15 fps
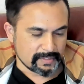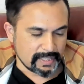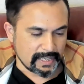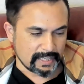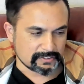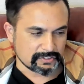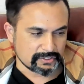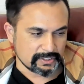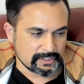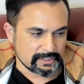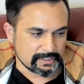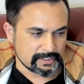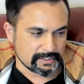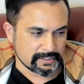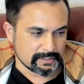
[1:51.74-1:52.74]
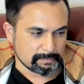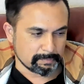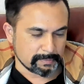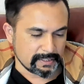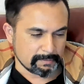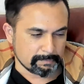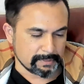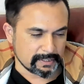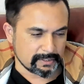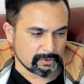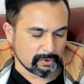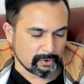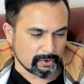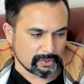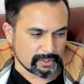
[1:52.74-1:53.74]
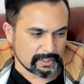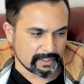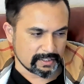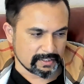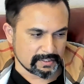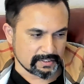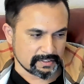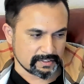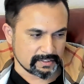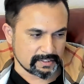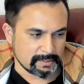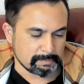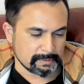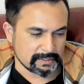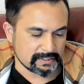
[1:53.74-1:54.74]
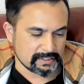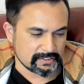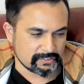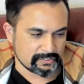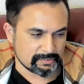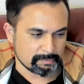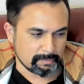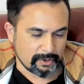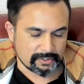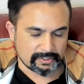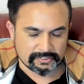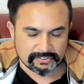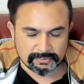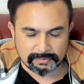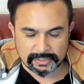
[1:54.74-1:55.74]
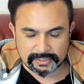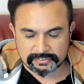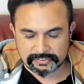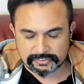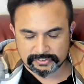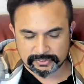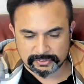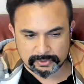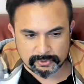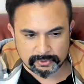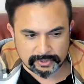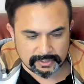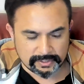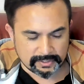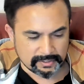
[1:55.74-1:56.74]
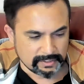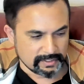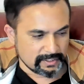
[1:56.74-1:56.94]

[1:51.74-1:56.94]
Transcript: actually play a big role in keeping this modern civilization going.